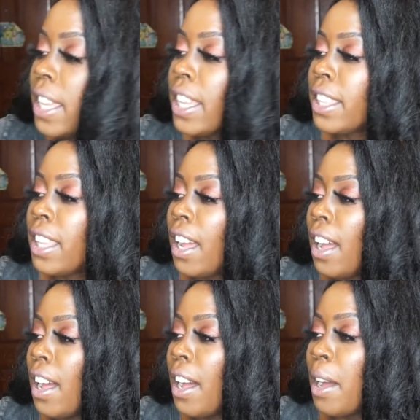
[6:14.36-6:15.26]
get the
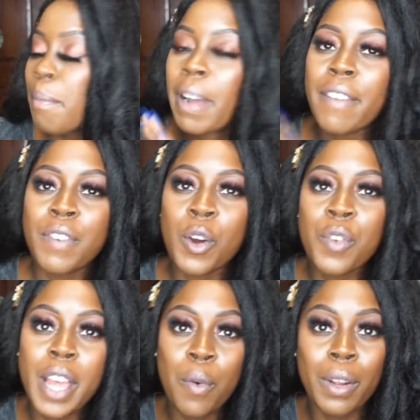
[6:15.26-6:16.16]
my phone
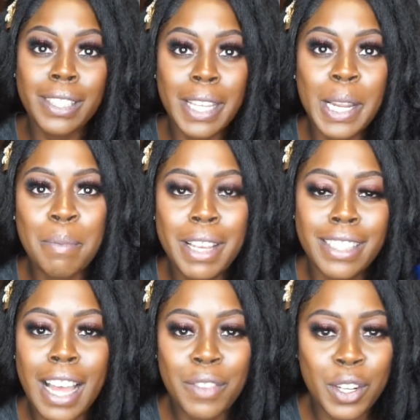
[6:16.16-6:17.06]
network set up because
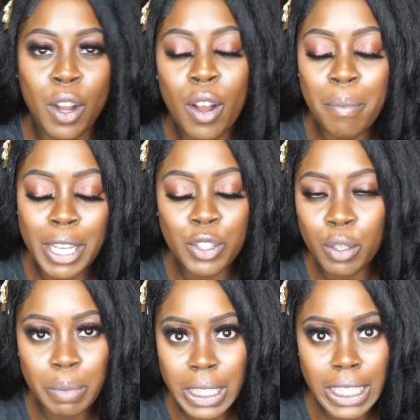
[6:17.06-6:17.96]
I have to call
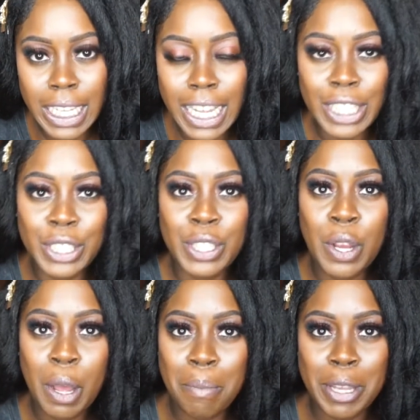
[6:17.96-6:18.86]
Metro PCS. You know
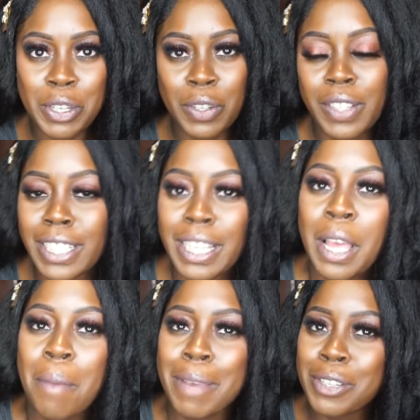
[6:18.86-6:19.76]
how Metro is.
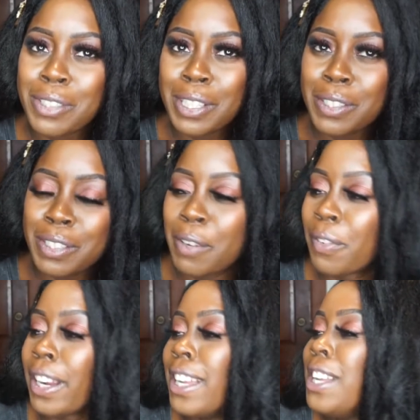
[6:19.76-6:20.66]
Metro's a little
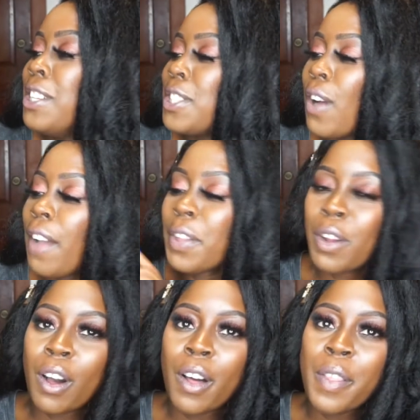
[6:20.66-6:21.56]
different. So I have to
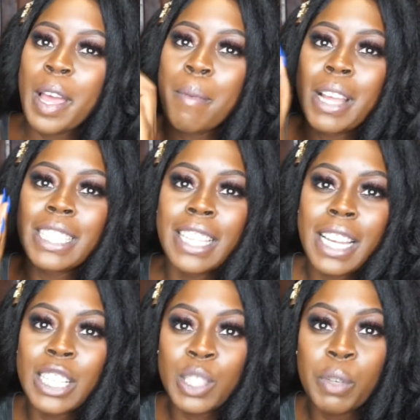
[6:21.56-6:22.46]
call them
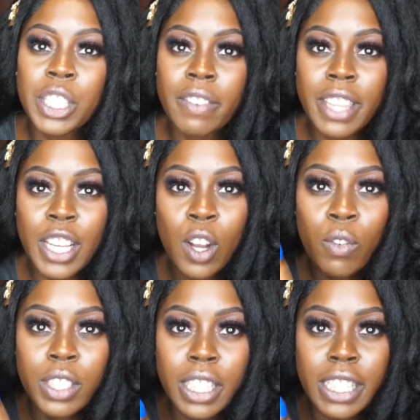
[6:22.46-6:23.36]
and switch everything
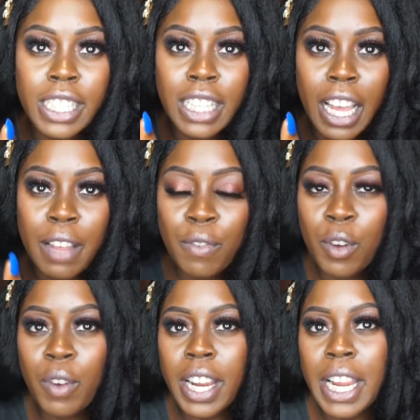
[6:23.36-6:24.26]
over to this
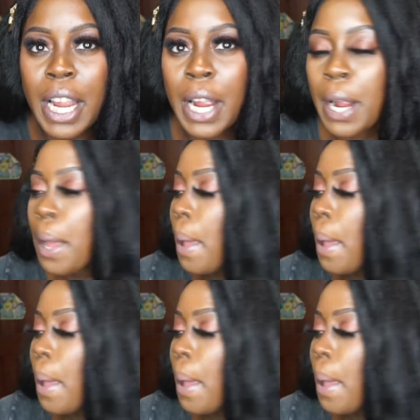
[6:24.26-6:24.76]
iPhone right here.